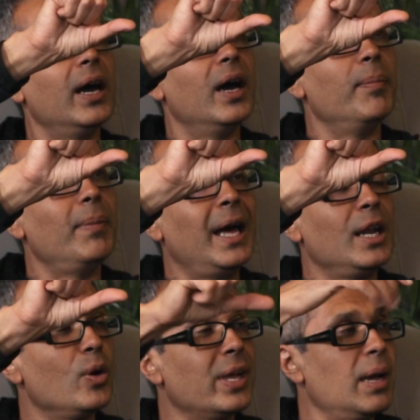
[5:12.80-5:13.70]

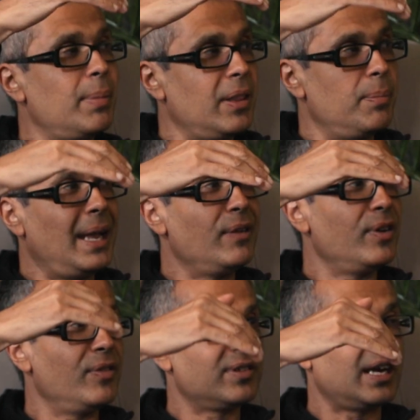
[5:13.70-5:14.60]
and looking about the
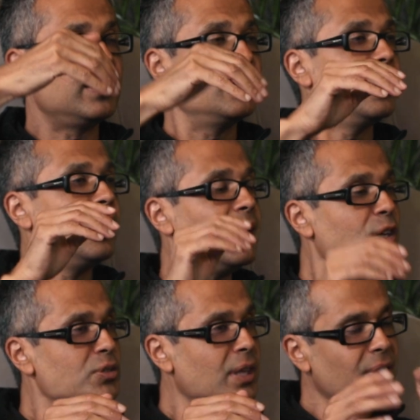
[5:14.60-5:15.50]
benefit of the statin. And
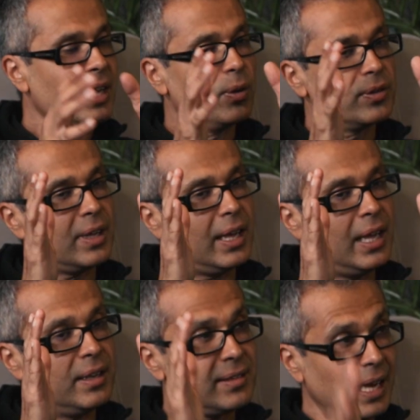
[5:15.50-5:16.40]
the interesting thing was,
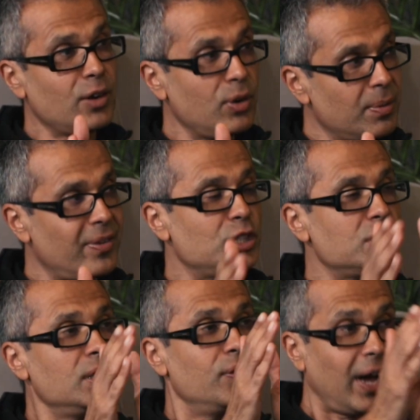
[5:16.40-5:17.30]
in secondary
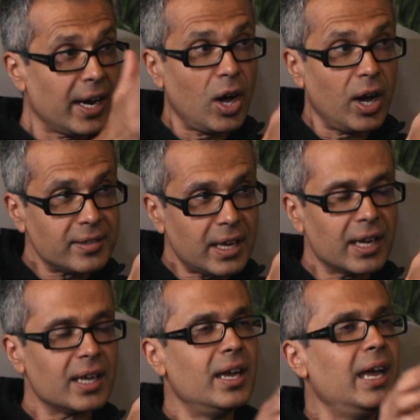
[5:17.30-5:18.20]
prevention, you've had a heart
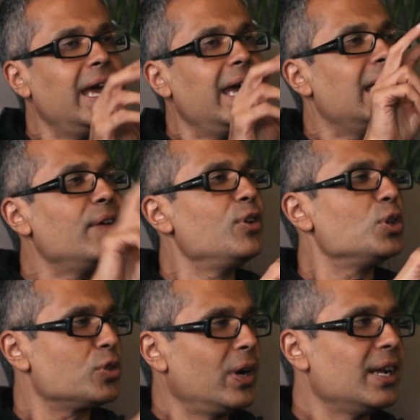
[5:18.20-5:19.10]
attack. If
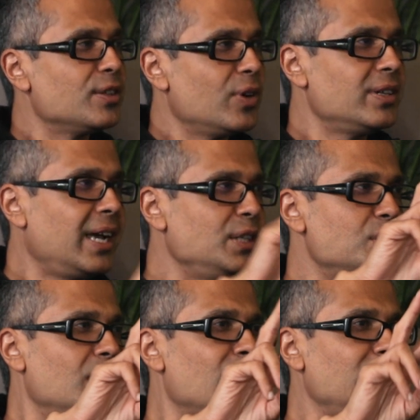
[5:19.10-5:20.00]
your triglyceride to
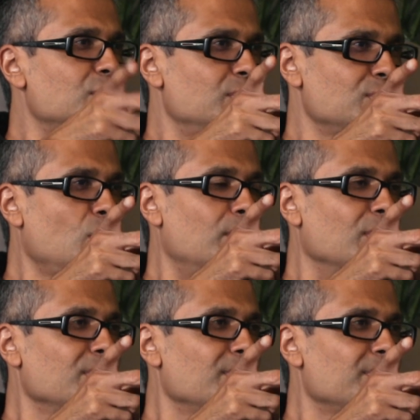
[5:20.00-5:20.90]
HDL ratio was
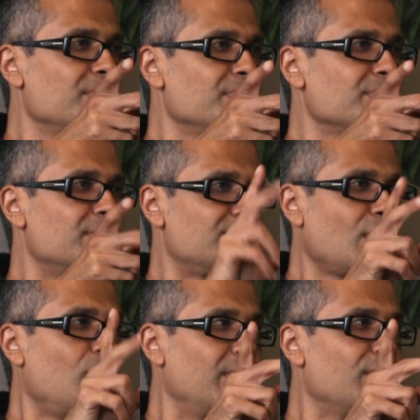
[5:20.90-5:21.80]
normal to
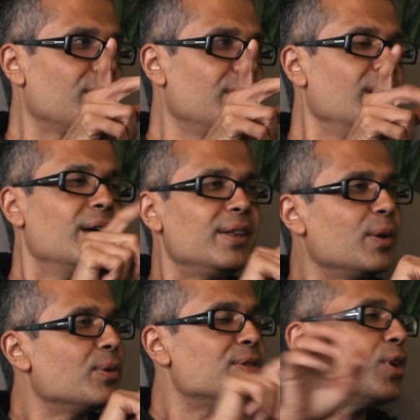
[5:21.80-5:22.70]
start with,
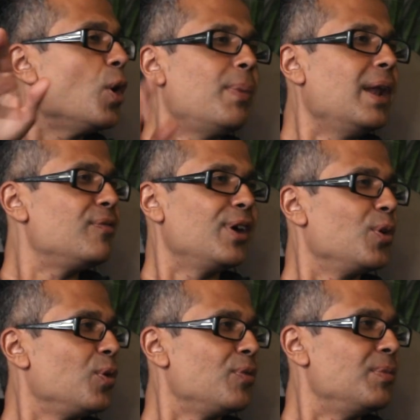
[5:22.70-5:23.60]
there was no benefit
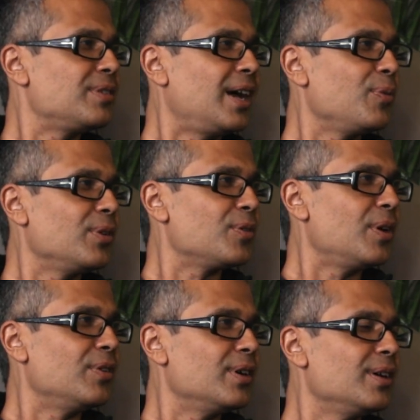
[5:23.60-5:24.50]
at all from the statin
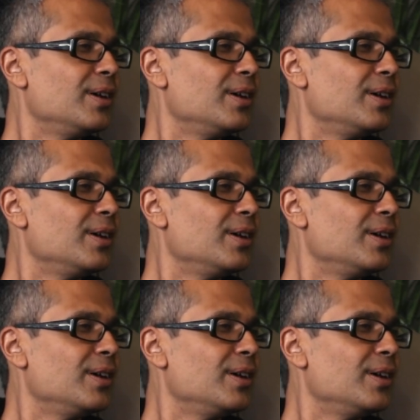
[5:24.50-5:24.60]
whatsoever.